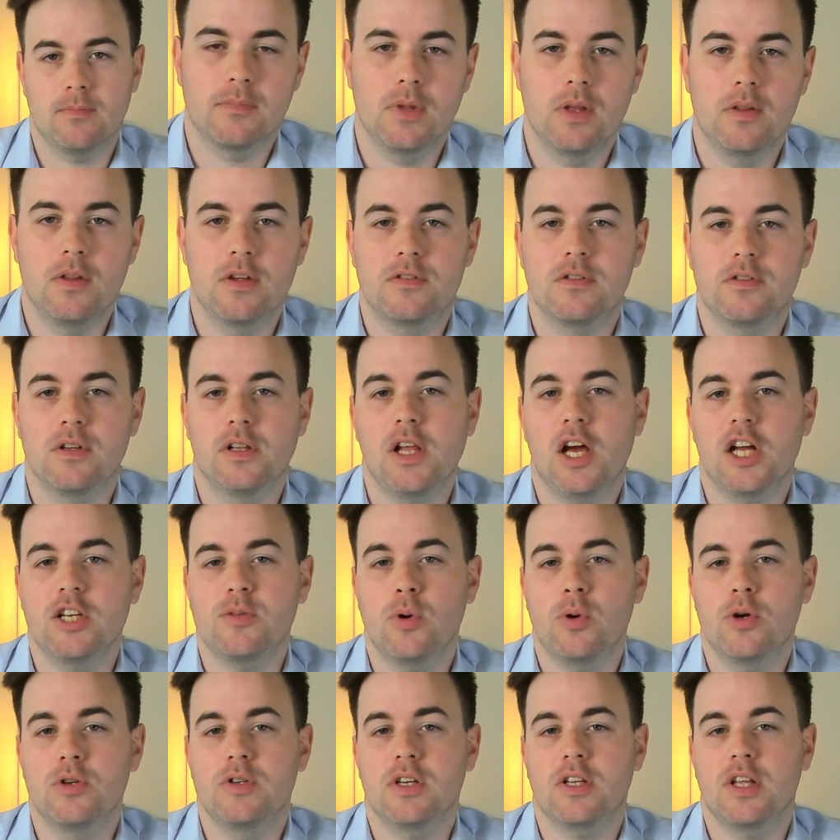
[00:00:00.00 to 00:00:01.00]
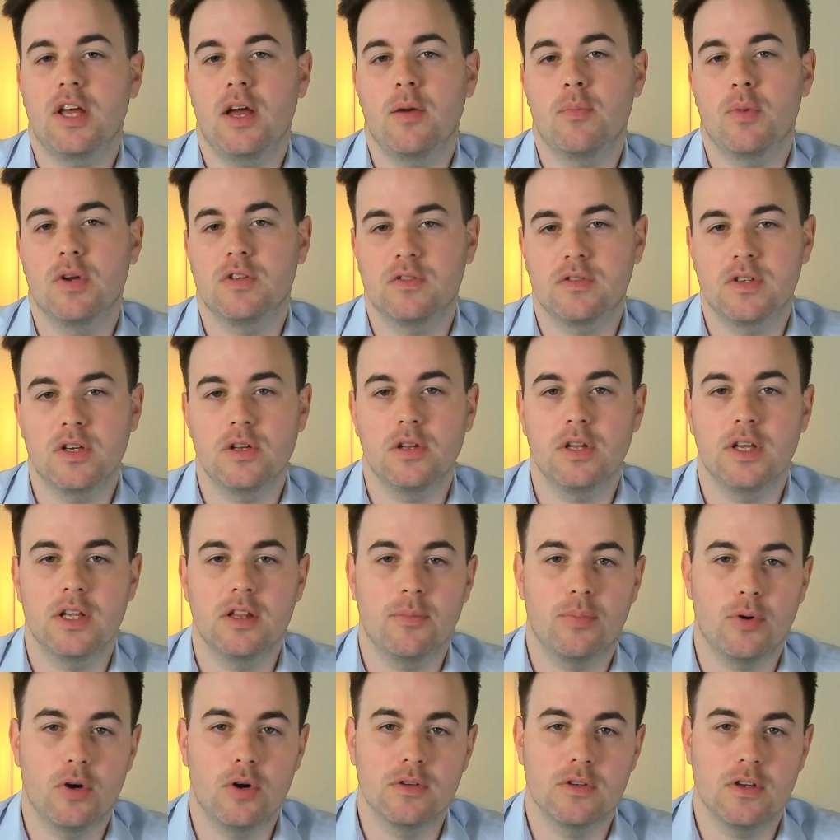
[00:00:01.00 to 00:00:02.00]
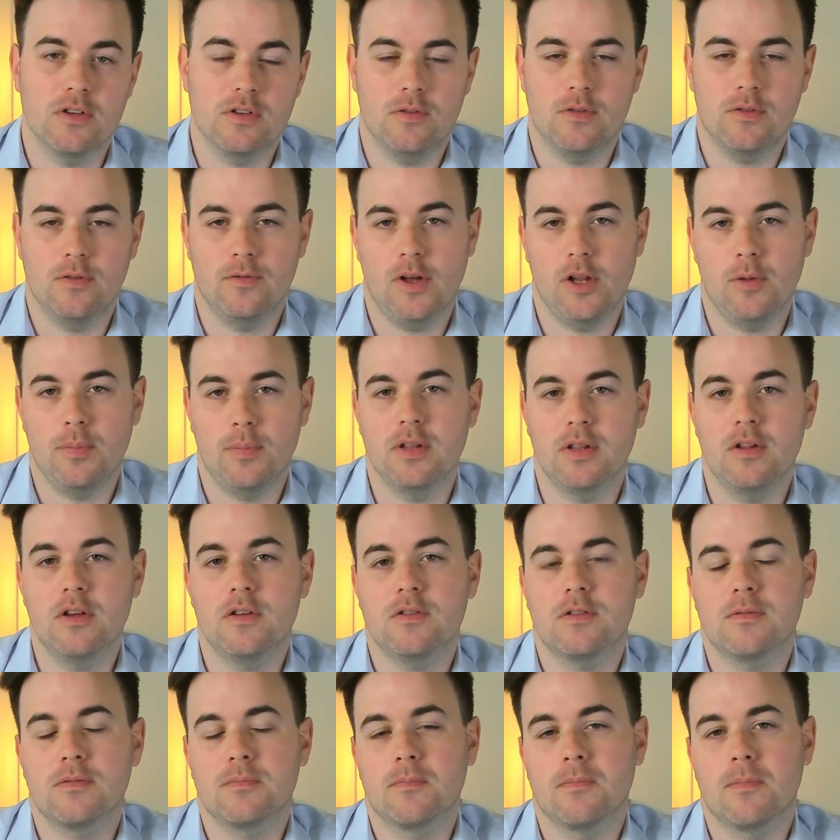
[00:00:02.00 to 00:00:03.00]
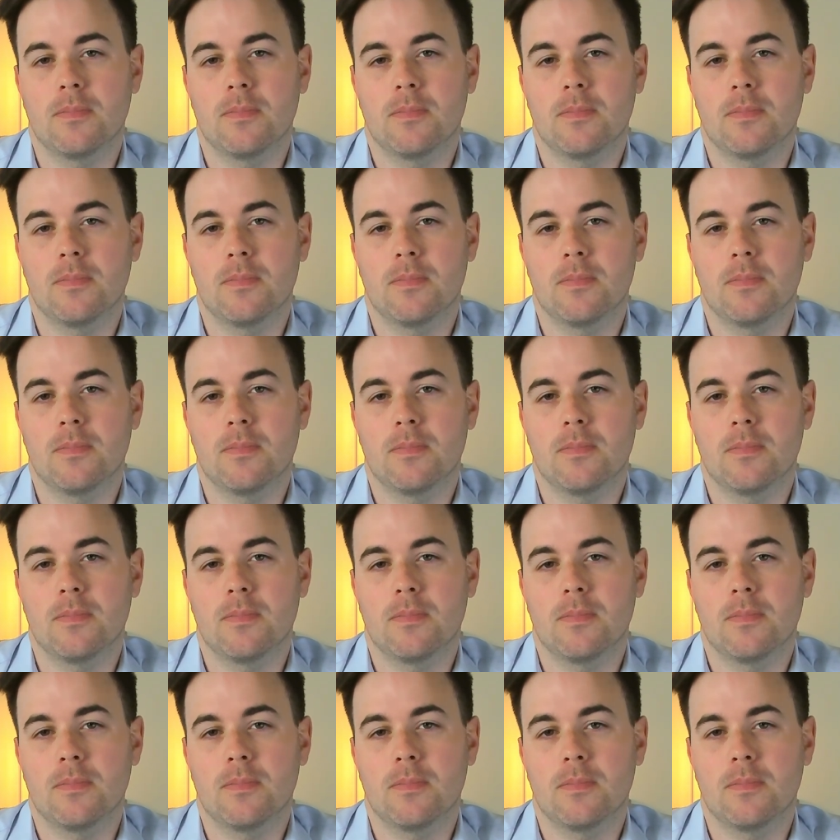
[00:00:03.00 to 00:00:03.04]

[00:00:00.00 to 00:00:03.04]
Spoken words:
This is a large project and we're still in the process of developing this,